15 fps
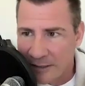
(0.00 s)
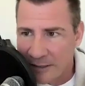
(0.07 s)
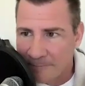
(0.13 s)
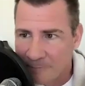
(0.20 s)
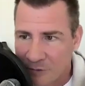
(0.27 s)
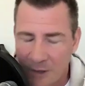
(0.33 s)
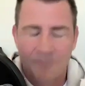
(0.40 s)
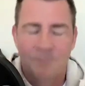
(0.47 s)

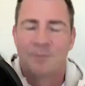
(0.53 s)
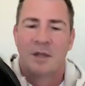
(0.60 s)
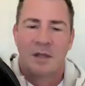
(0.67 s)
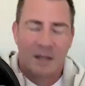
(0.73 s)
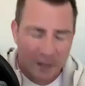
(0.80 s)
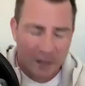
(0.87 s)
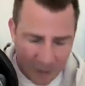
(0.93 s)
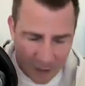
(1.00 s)
everything so
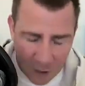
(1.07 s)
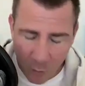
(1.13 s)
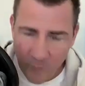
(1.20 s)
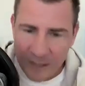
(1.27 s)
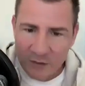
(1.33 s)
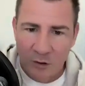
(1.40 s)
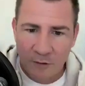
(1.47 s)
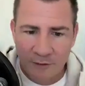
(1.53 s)
there you go
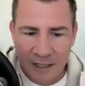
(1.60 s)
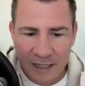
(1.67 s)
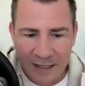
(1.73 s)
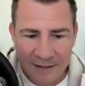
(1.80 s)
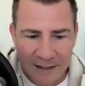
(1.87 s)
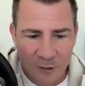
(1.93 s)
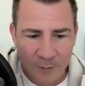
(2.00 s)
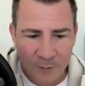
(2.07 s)
rant over
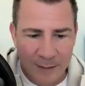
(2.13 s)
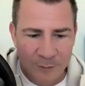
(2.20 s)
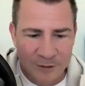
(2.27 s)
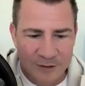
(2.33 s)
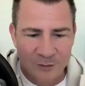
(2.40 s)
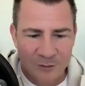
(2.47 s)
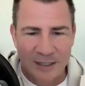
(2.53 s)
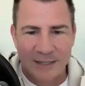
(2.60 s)
anything to wrap
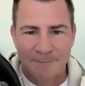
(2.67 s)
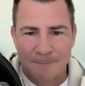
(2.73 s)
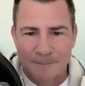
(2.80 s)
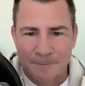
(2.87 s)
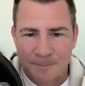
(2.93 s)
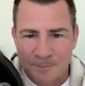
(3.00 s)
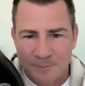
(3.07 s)
with suzanne